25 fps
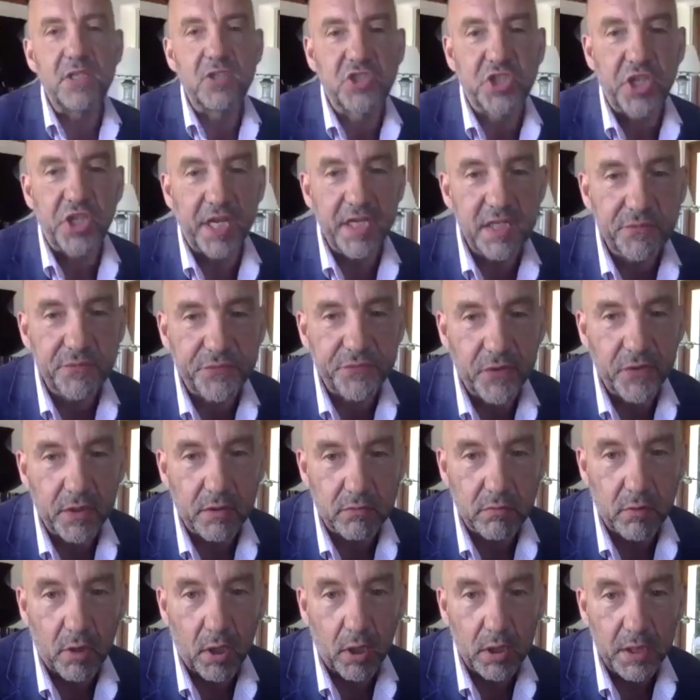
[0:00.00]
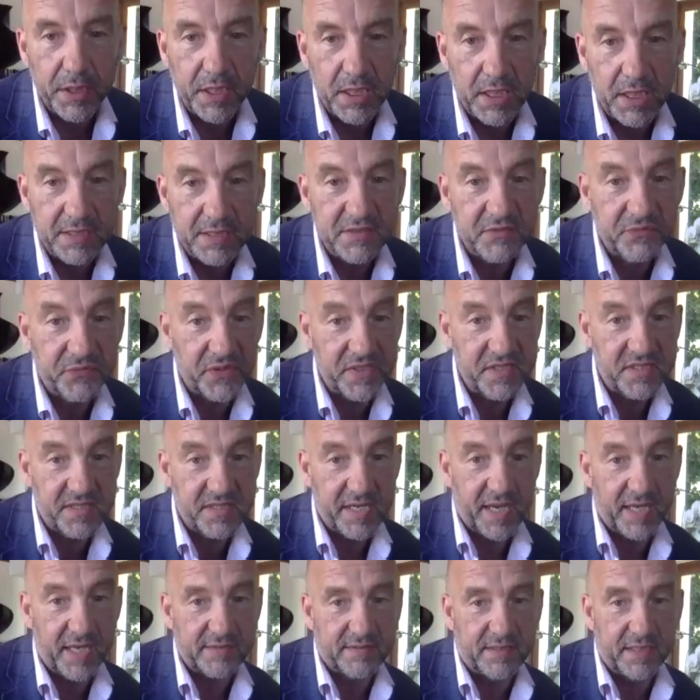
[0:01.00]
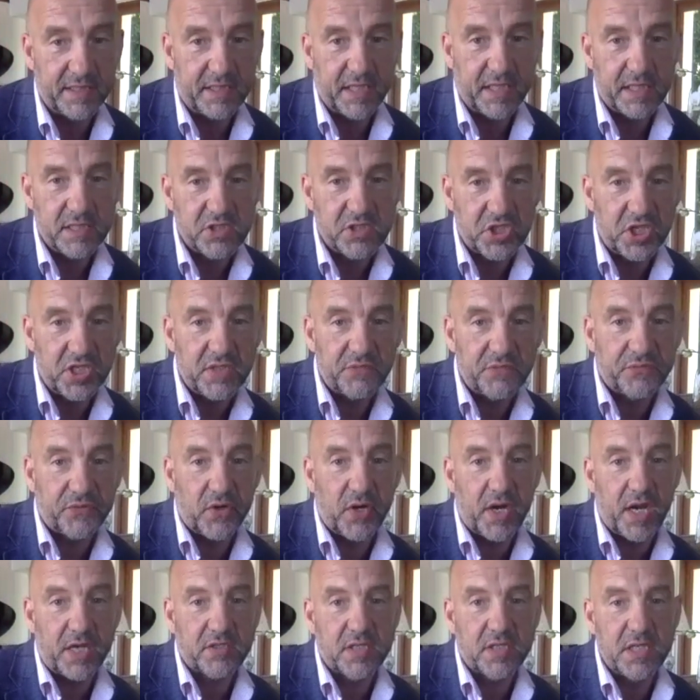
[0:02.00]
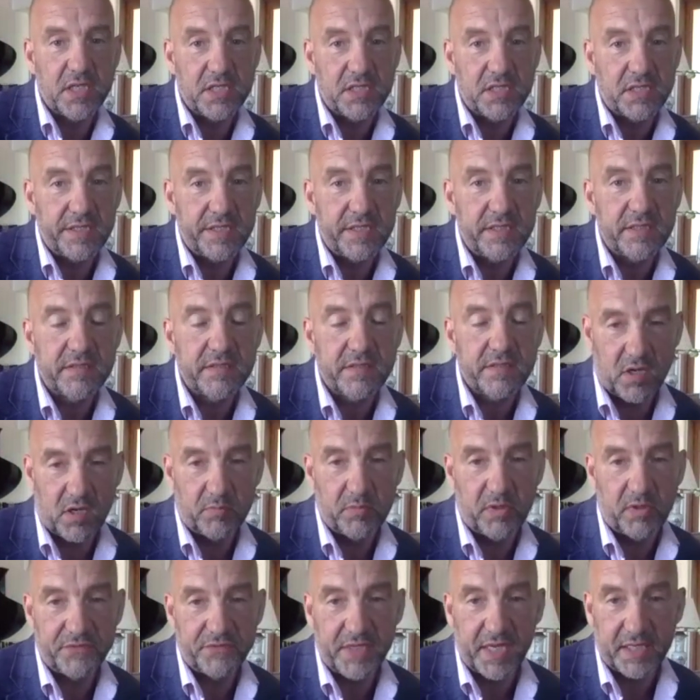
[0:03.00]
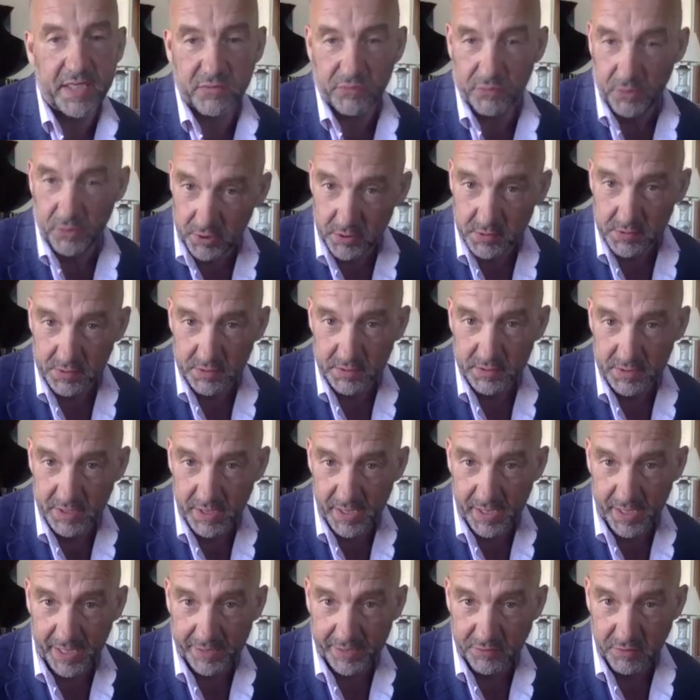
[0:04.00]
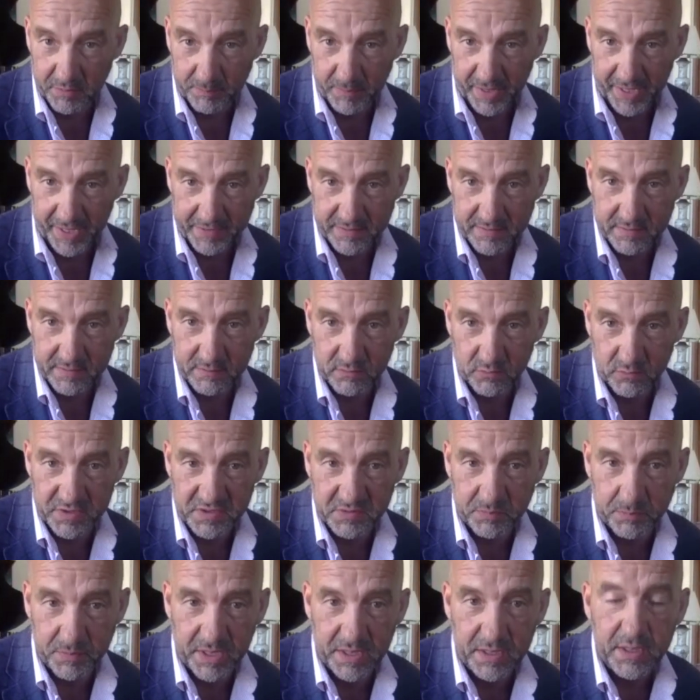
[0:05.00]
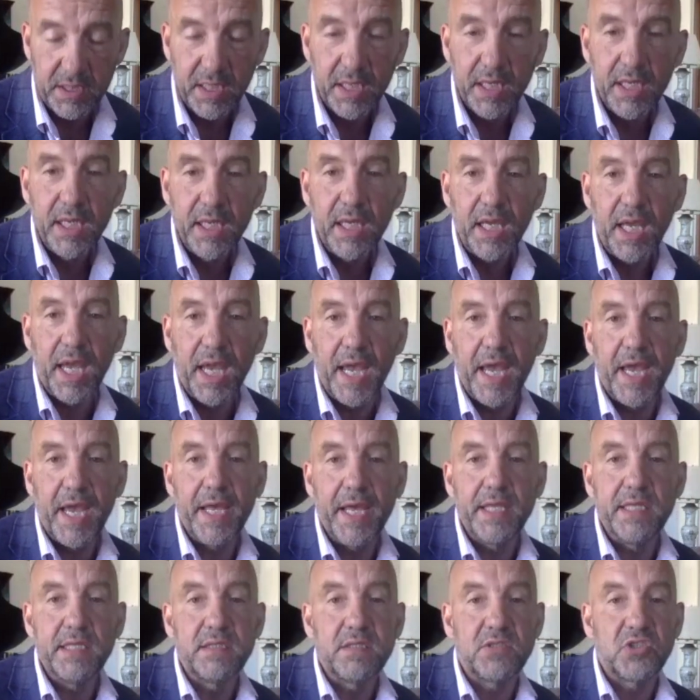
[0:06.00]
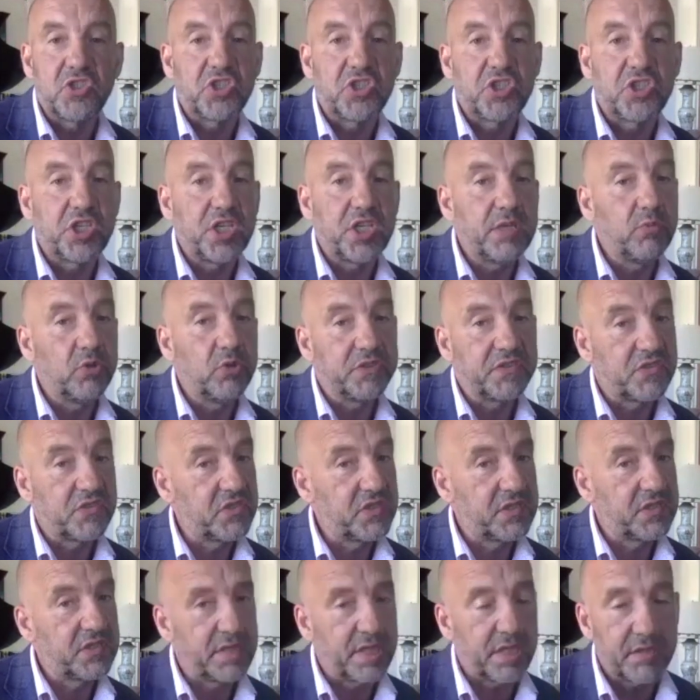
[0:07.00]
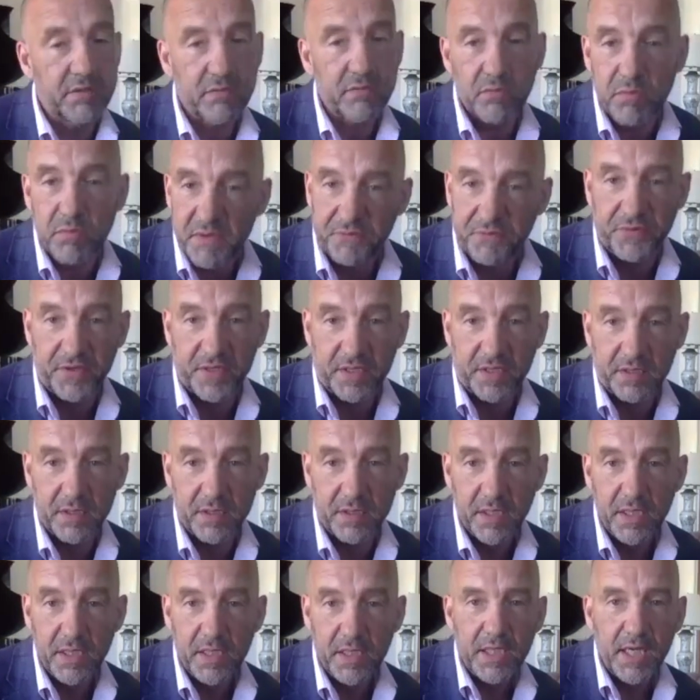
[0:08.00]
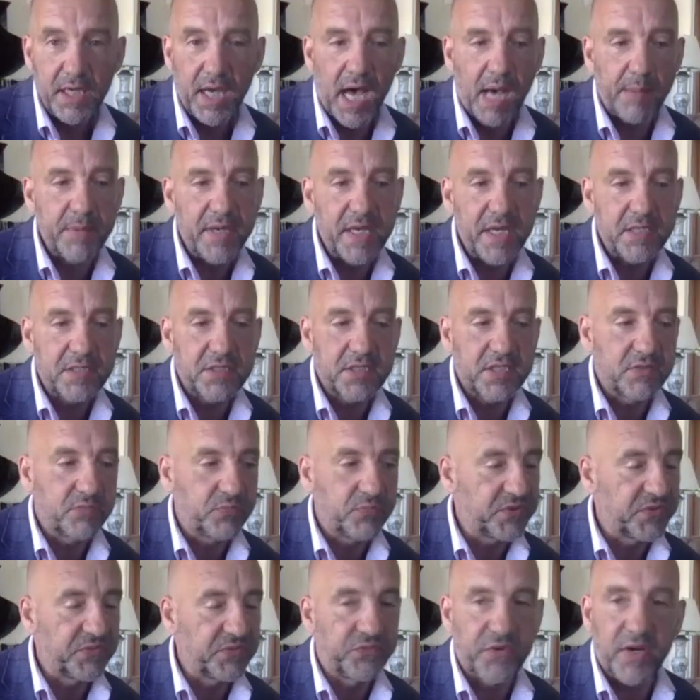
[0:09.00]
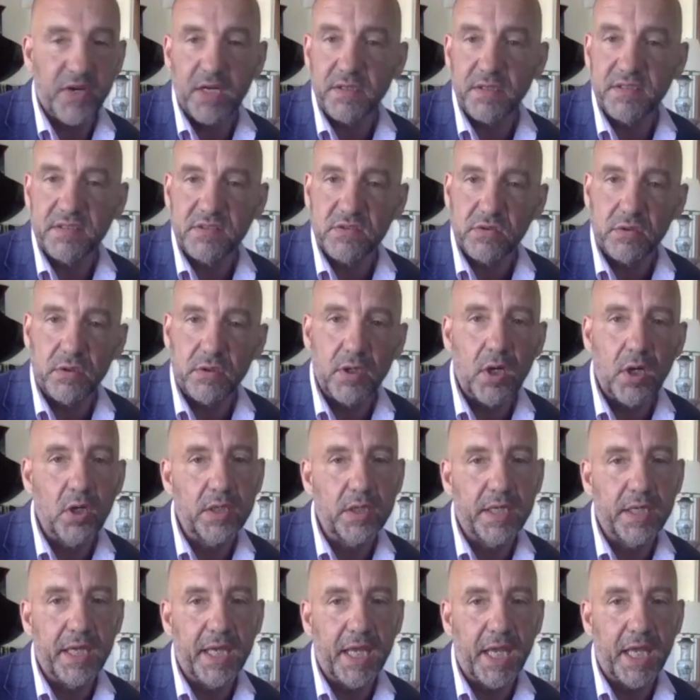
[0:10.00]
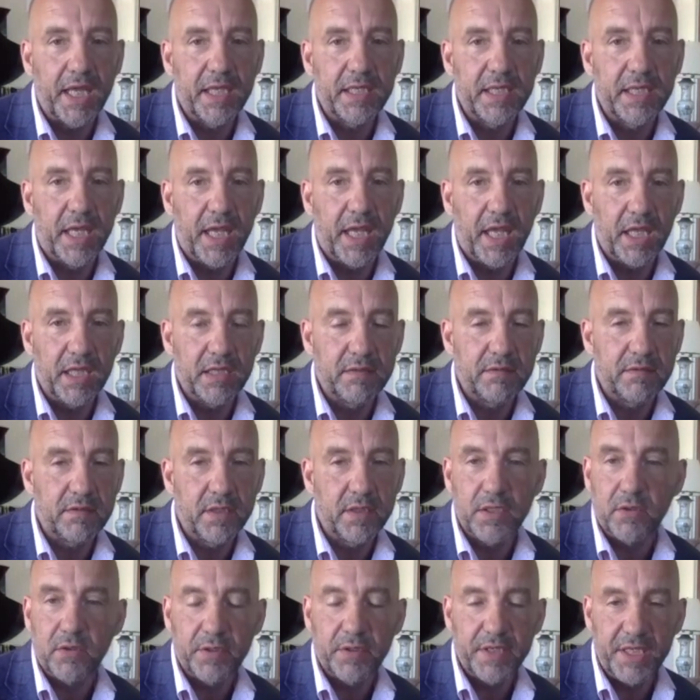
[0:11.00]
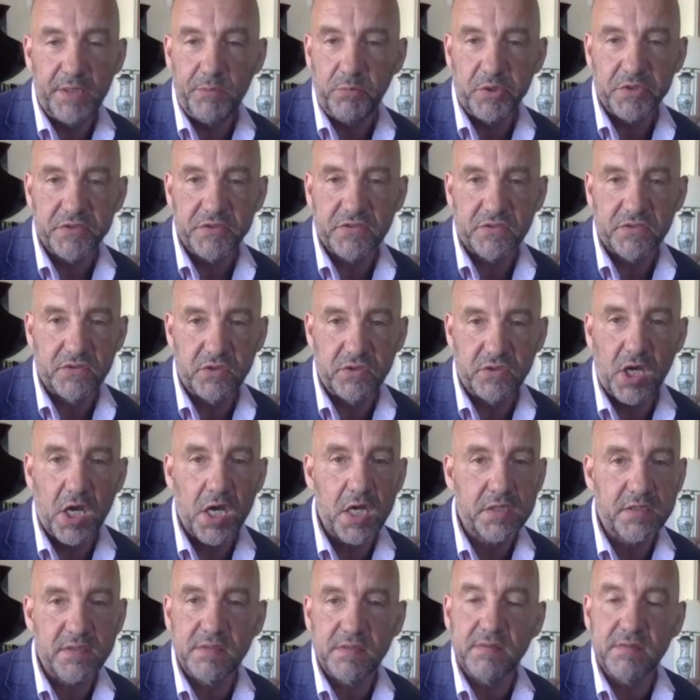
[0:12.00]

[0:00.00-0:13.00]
Jennifer Rowley is fantastic, and Jennifer actually did some of that run at the Met with me, and she was terrific. I mean, she was very strong, and you know, it was not